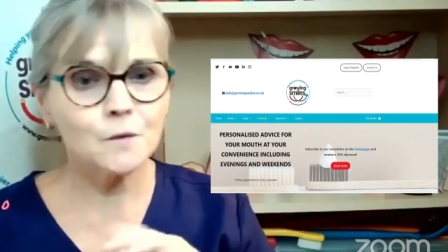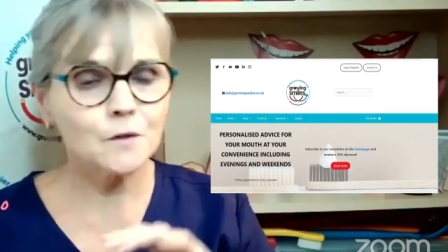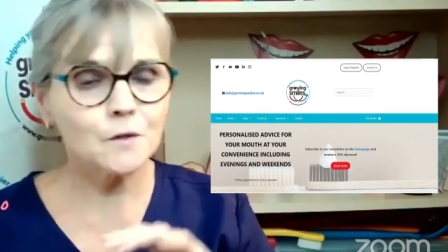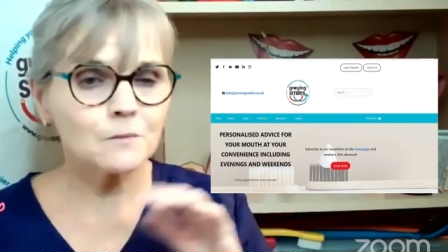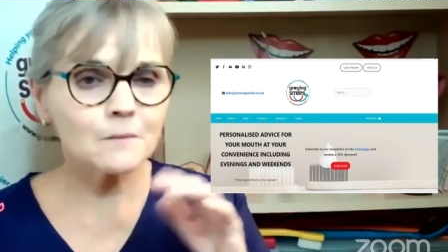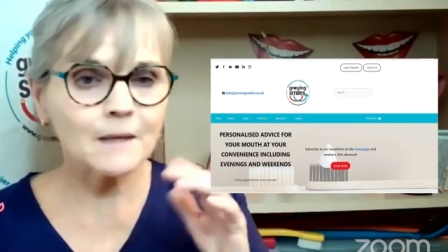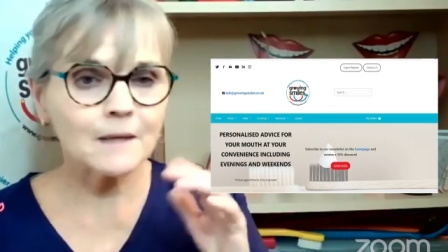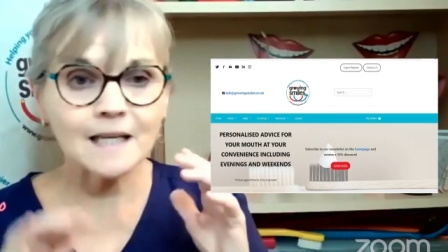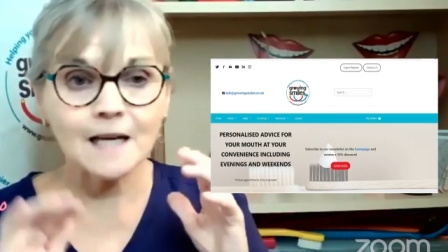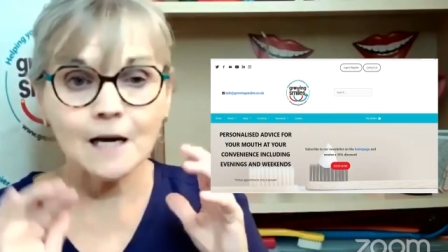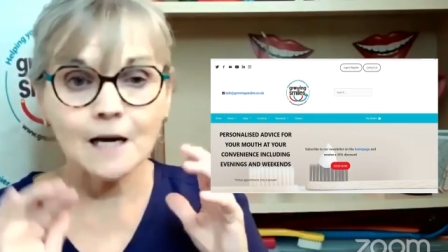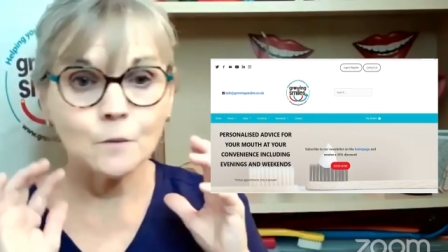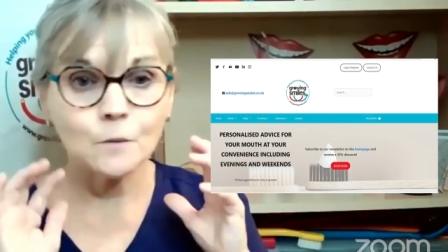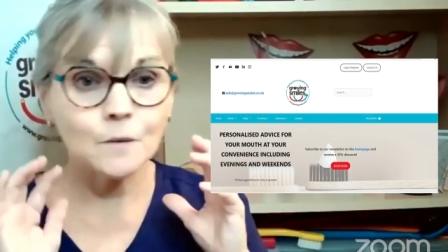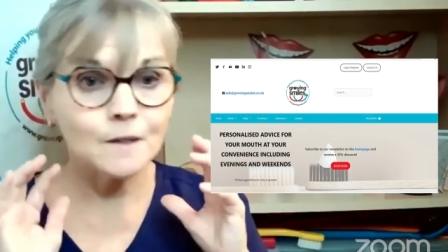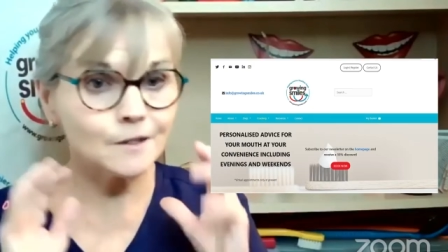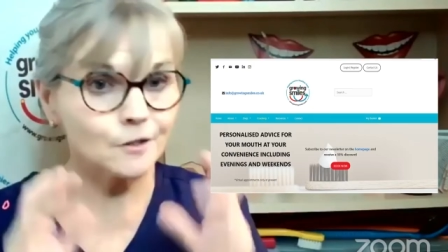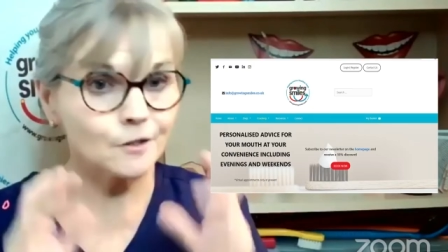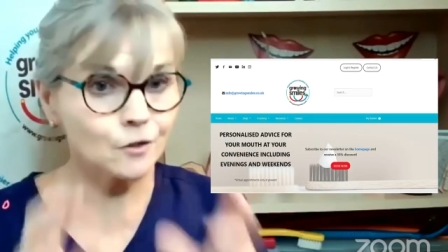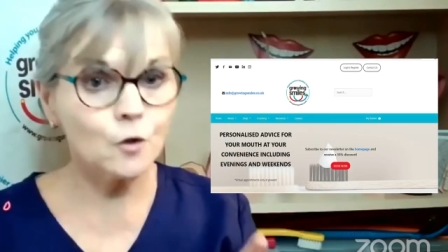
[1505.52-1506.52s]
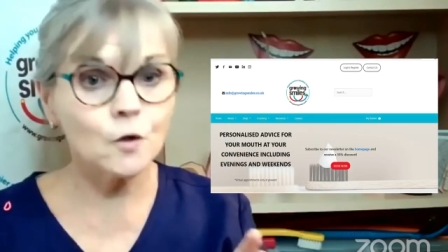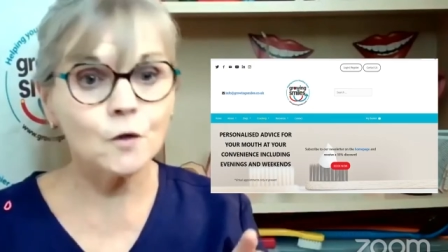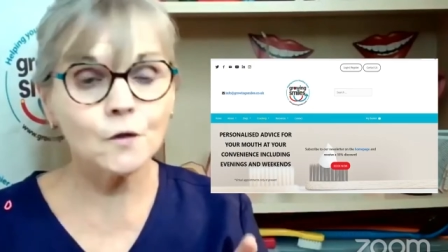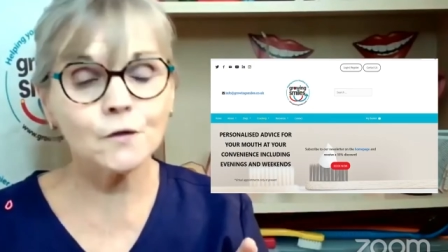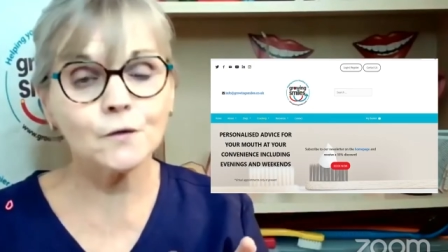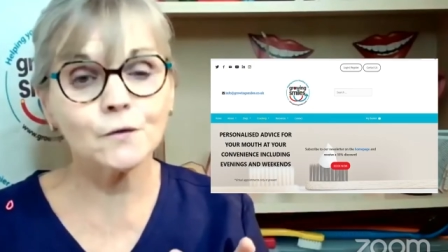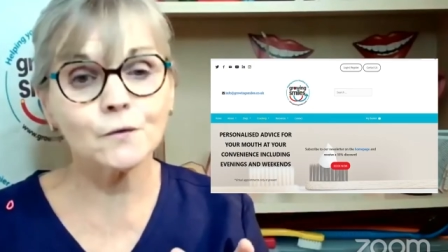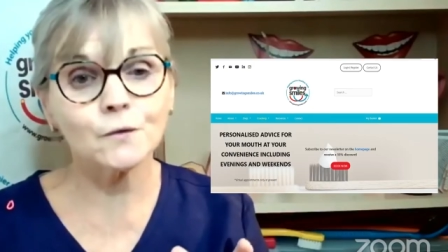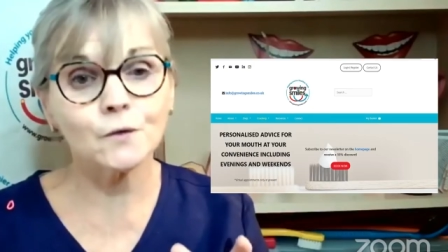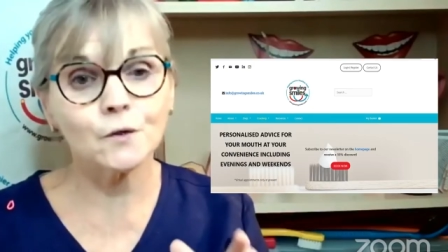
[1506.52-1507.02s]
with me and we'll talk
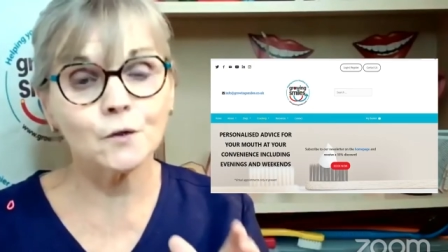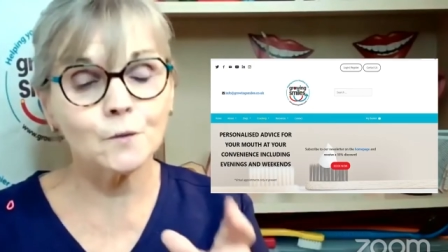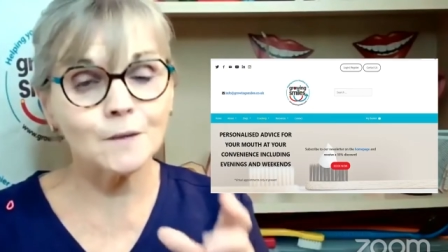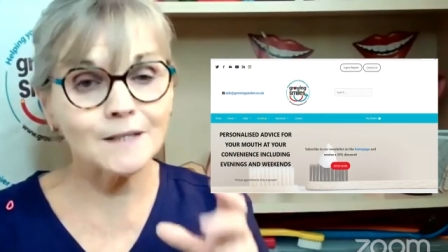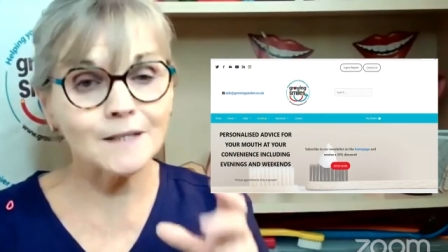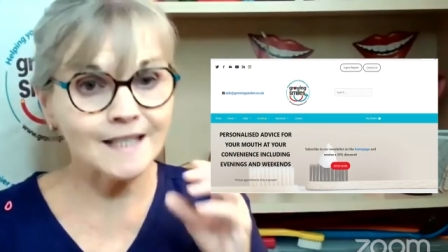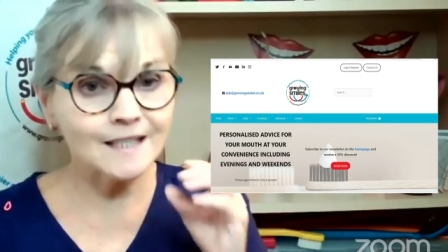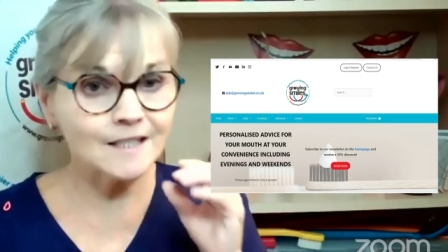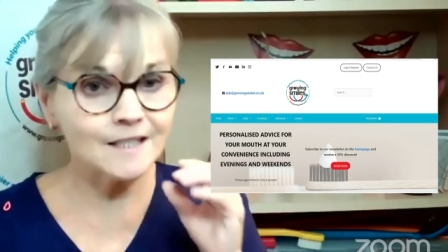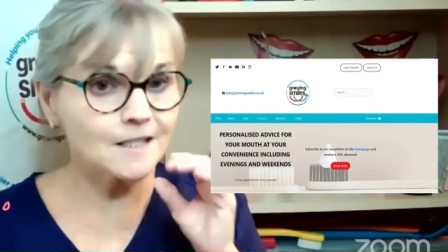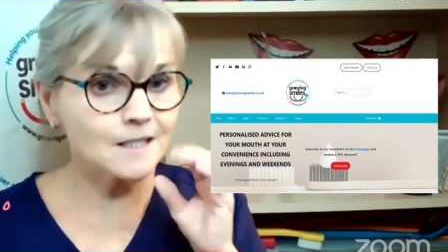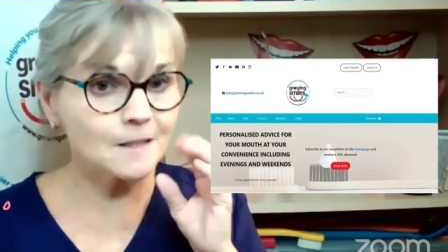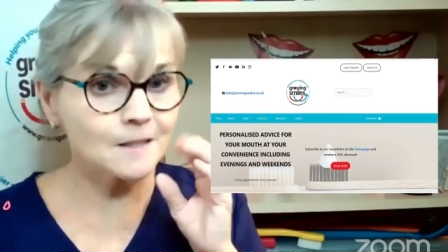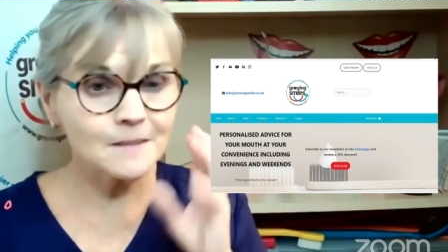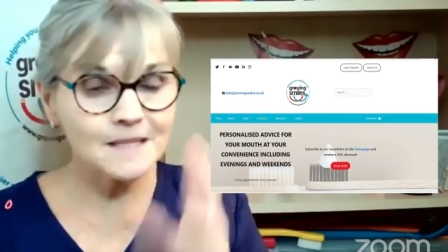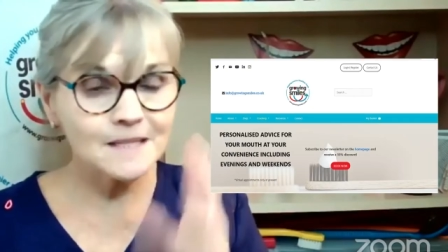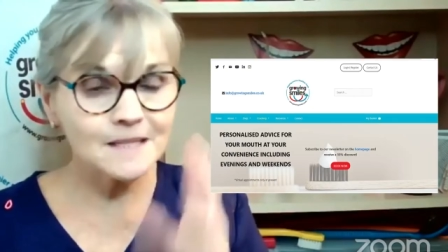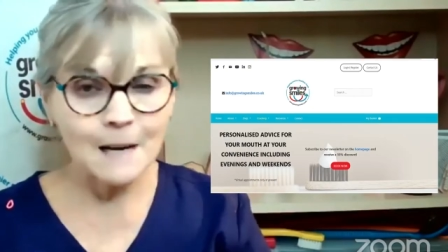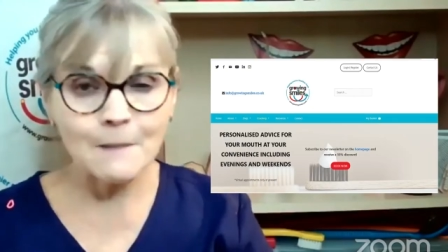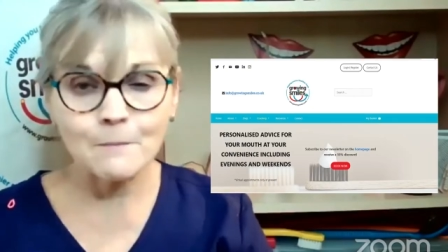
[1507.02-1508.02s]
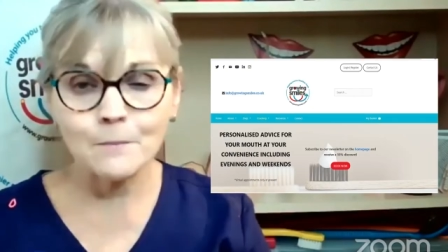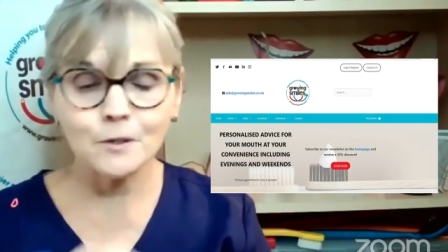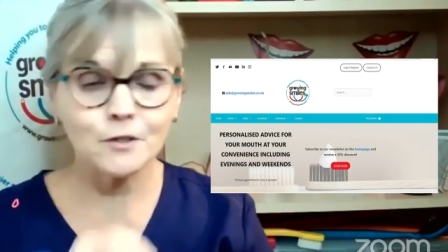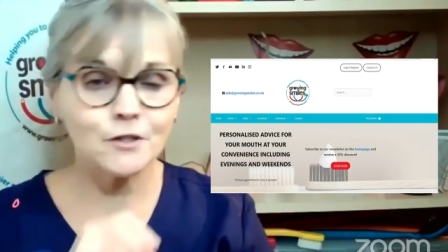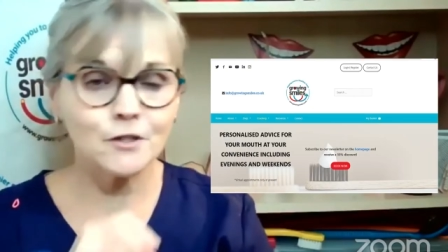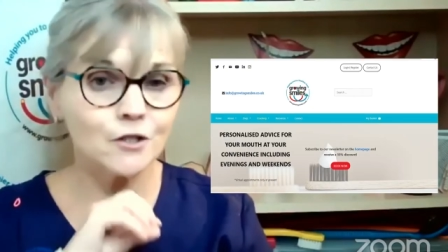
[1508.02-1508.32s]
through it. We'll send you some samples.